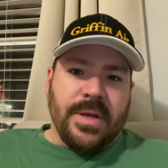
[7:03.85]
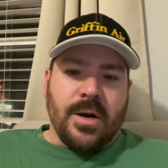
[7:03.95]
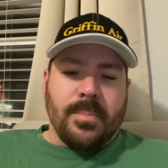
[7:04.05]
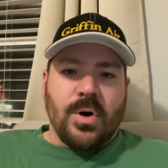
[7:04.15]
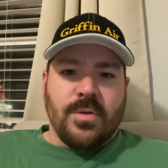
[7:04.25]
get
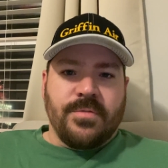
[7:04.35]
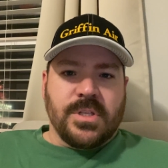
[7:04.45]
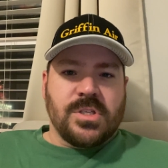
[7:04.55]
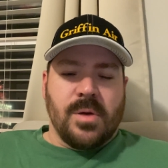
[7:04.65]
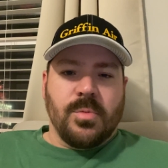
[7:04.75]
a perfect
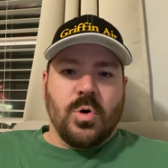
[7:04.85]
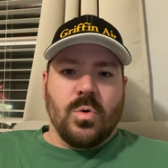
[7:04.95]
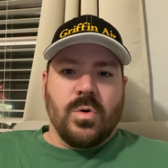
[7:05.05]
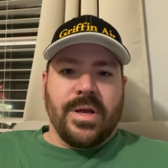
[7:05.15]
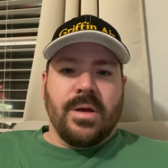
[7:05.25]

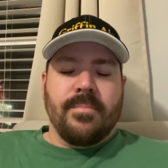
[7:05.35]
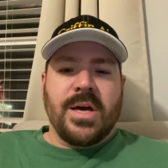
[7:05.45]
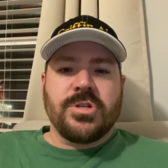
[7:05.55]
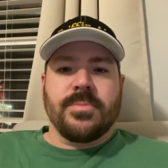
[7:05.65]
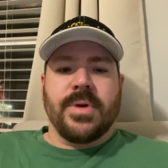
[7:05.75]
subcool
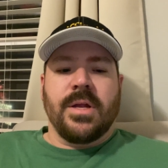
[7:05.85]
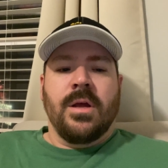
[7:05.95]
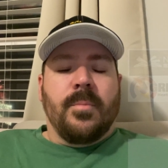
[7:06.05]
measurement.